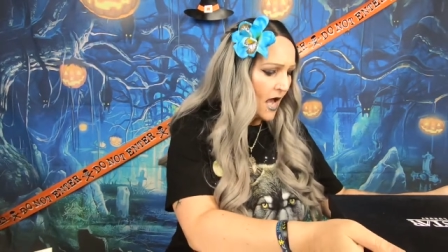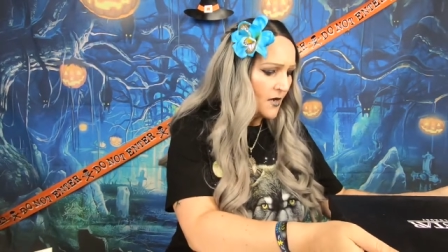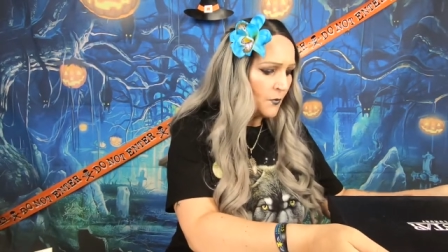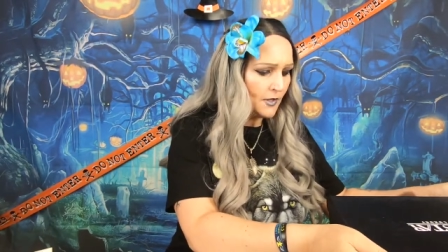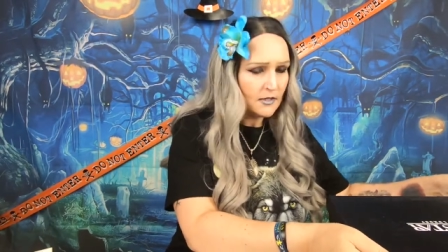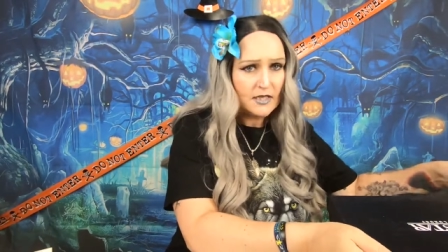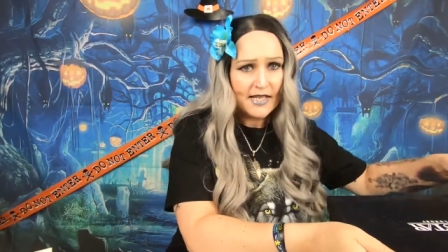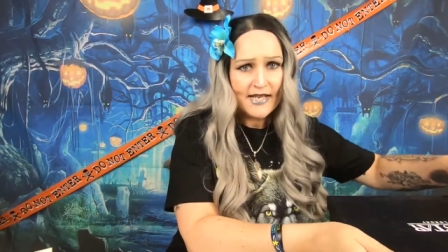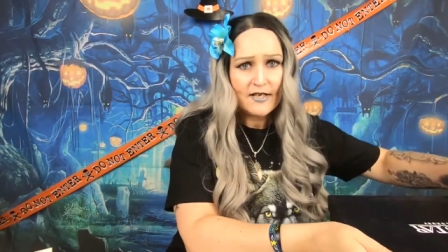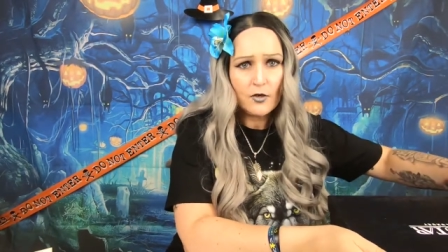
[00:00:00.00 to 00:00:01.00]
I will
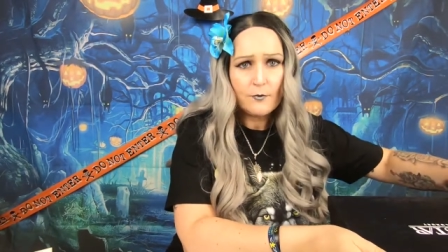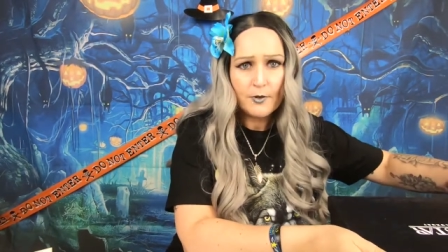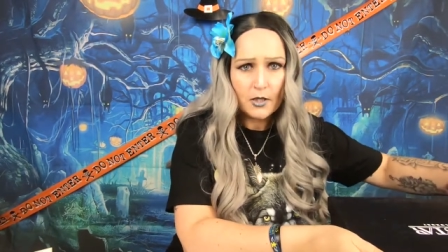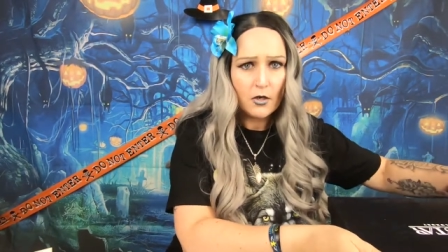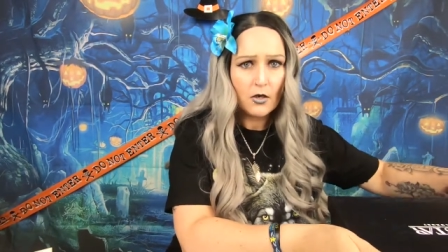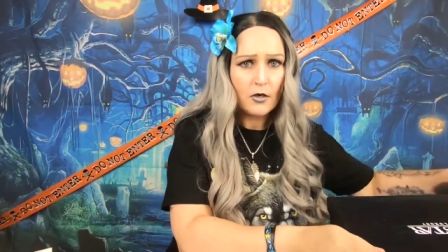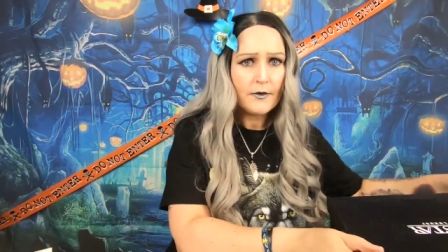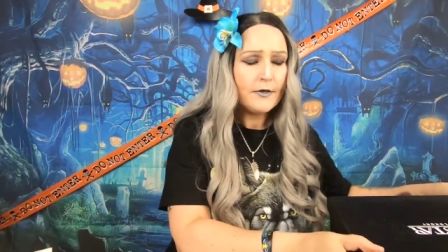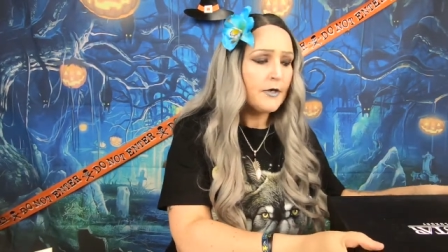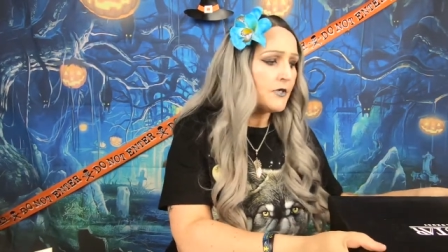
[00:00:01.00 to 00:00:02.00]
link them
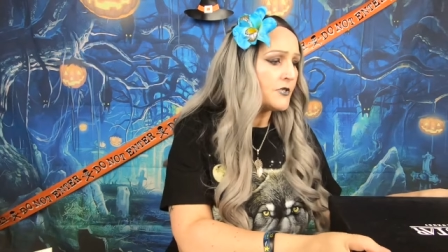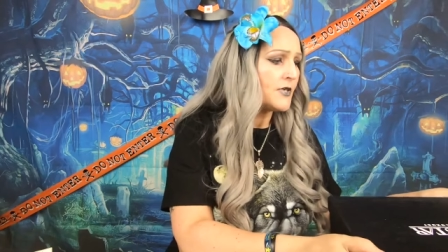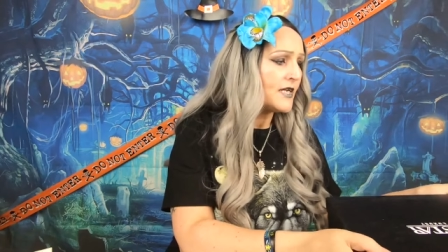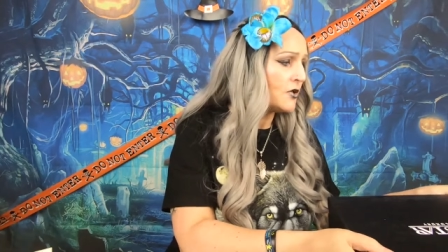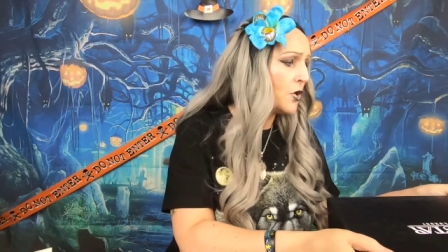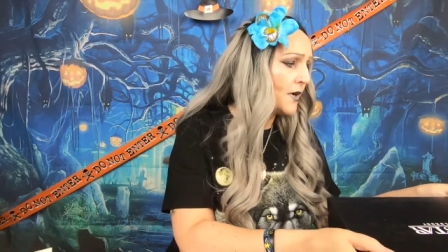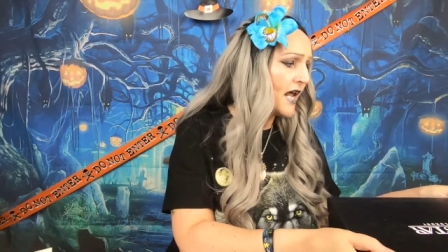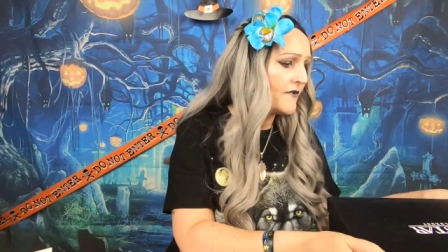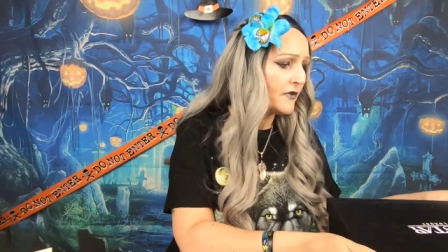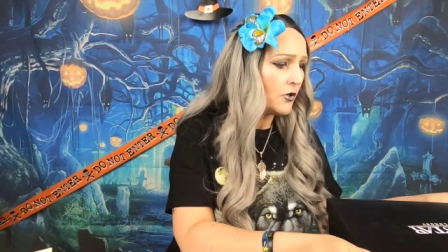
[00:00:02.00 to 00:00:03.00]
below, so you can go
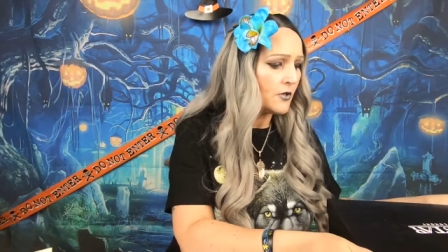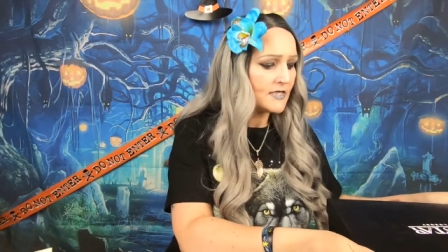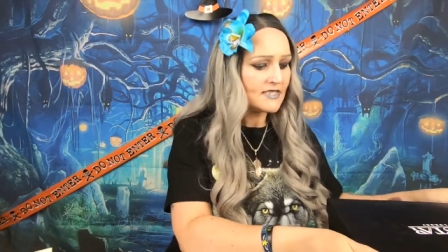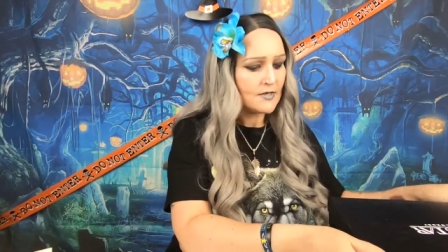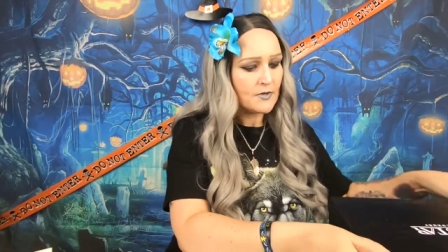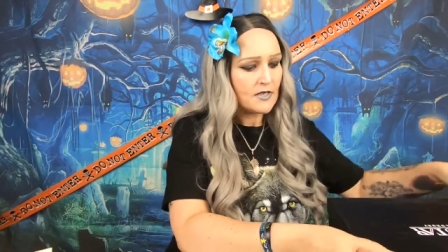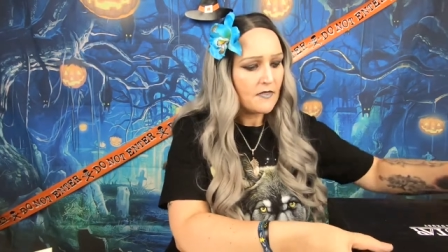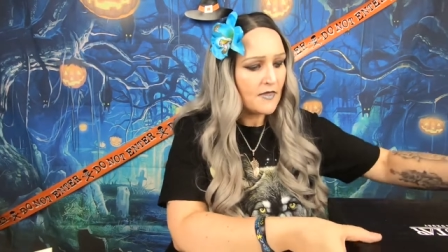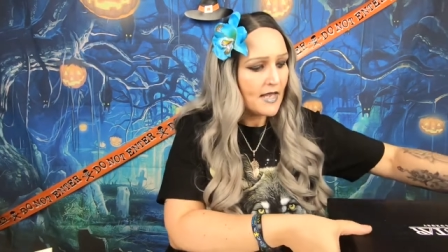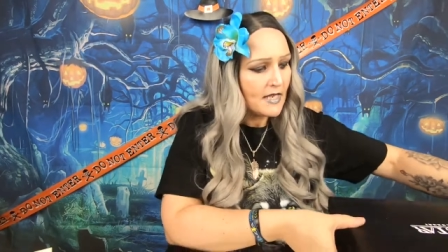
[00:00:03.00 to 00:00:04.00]
and have a look and see what you
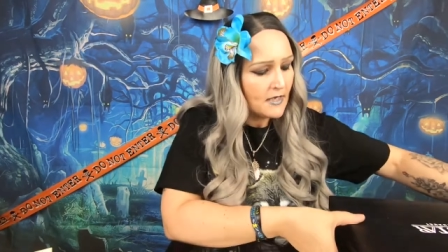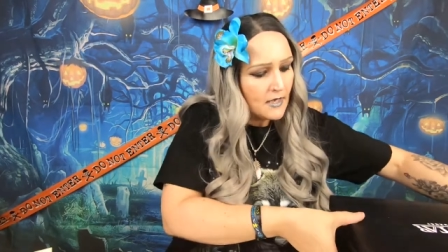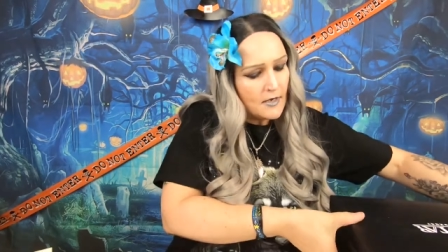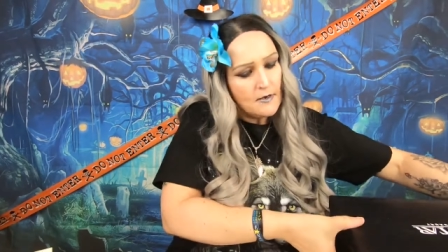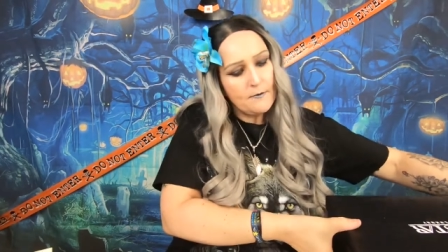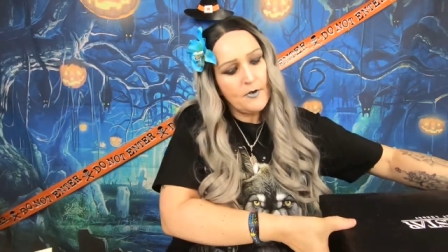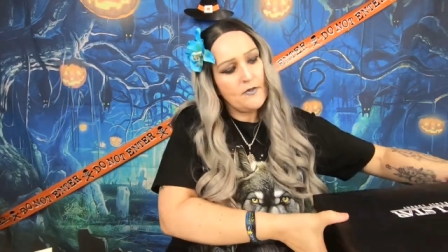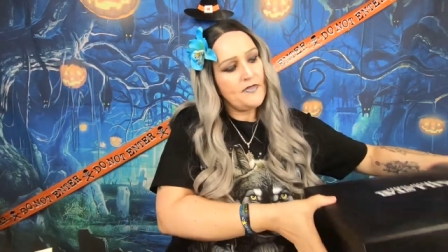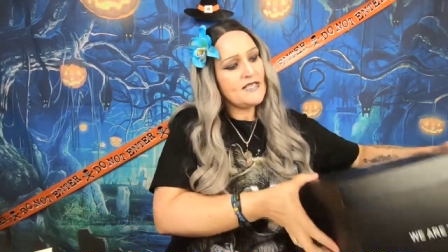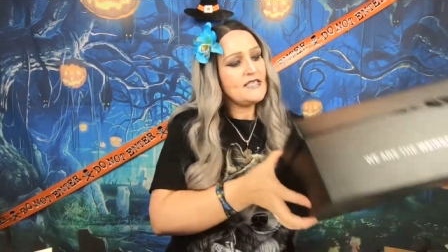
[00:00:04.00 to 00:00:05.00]
think.
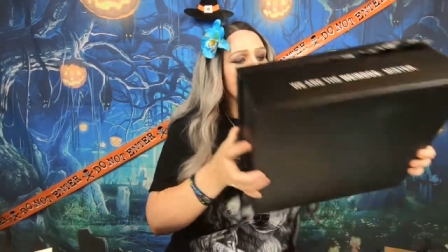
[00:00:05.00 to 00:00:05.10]
But this